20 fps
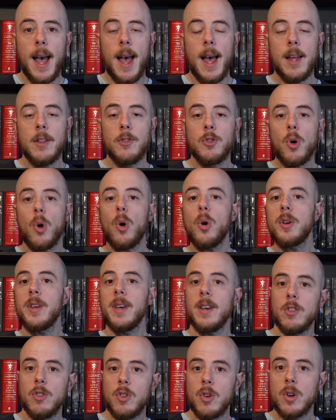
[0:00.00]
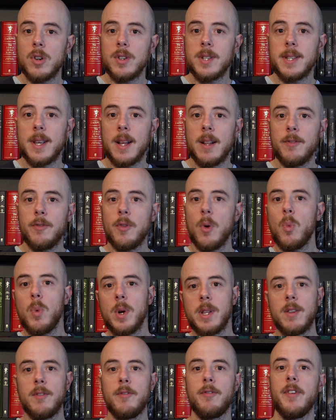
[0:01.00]
and orient yourself
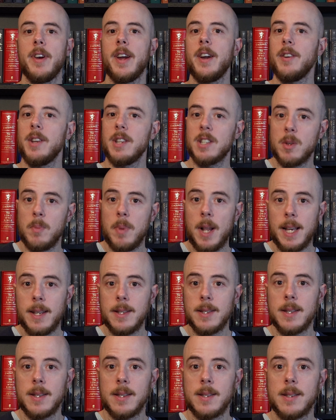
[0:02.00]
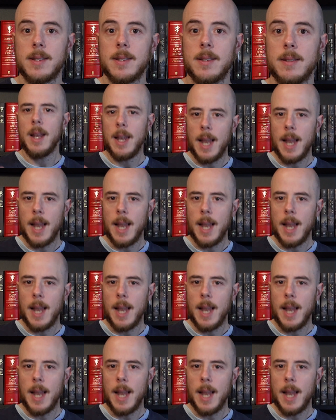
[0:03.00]
with various places: